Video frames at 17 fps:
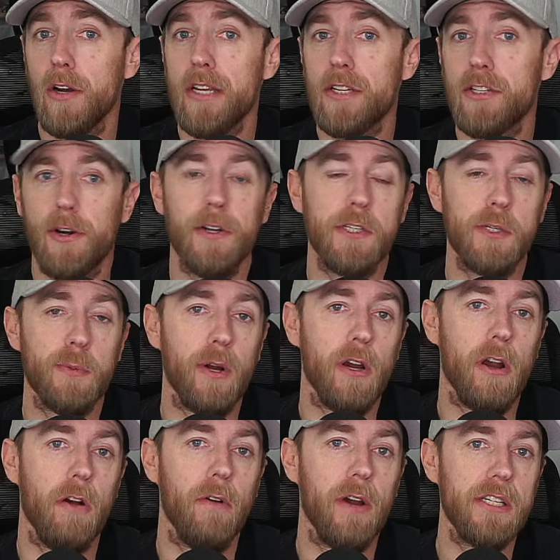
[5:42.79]
He started
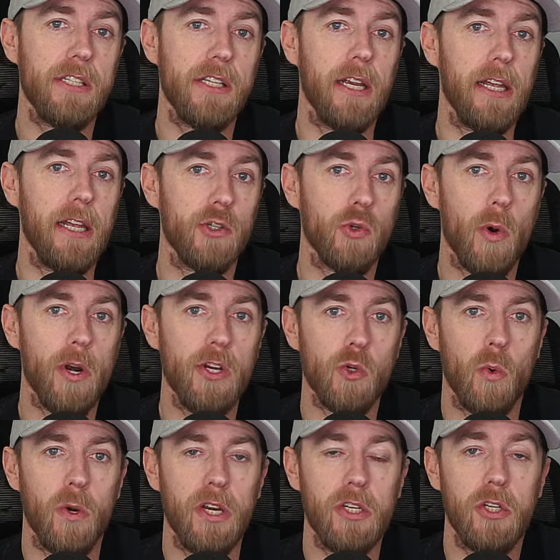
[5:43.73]
sprint car racing in
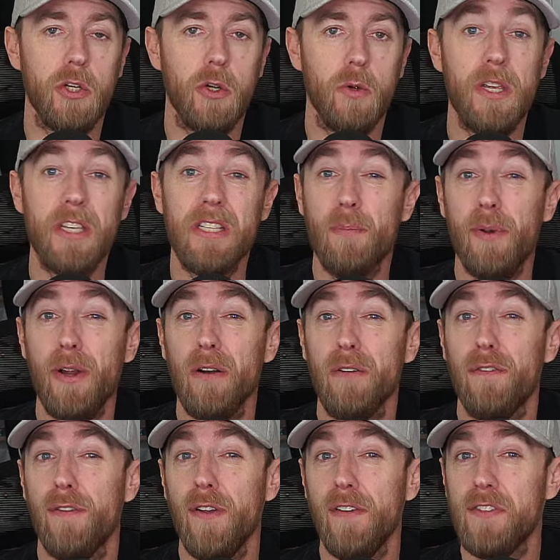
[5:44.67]
2022. He's
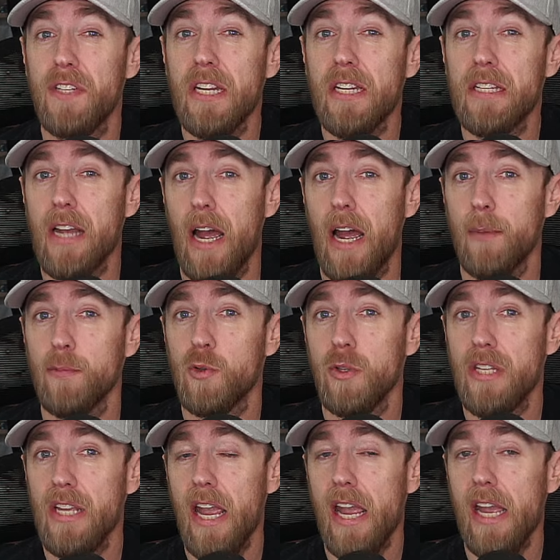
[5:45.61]
appeared 15 times
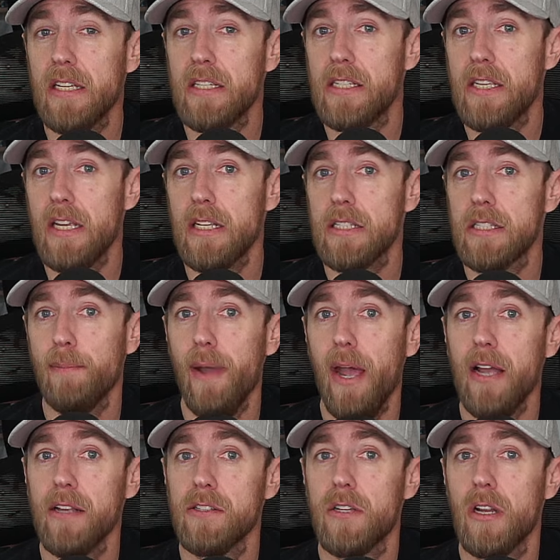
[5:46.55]
with the ASCS the
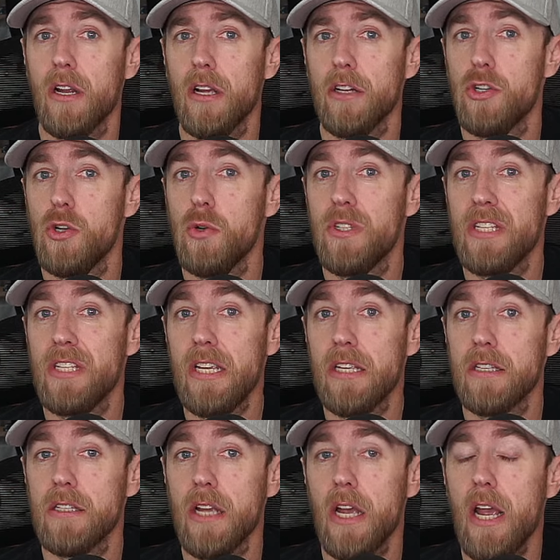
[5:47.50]
past 2
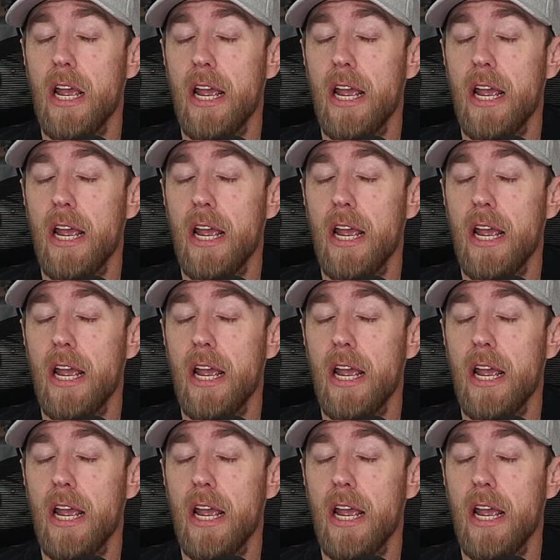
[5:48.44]
seasons.